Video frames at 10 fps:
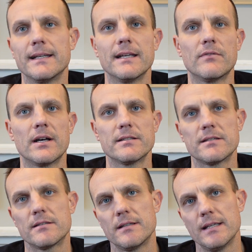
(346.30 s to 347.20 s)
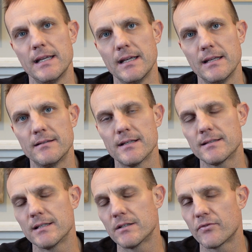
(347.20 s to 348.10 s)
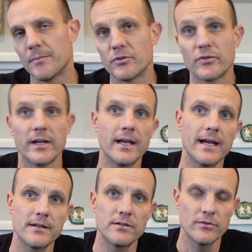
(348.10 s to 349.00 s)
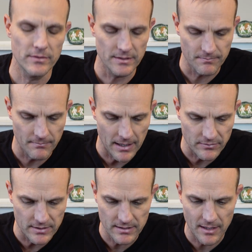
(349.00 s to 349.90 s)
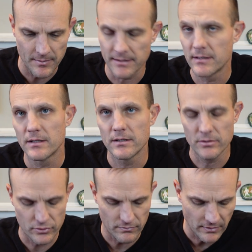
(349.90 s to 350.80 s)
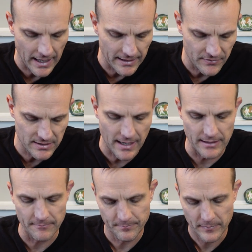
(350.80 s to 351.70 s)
give us the distance from the trailhead to the mountain summit line of sight.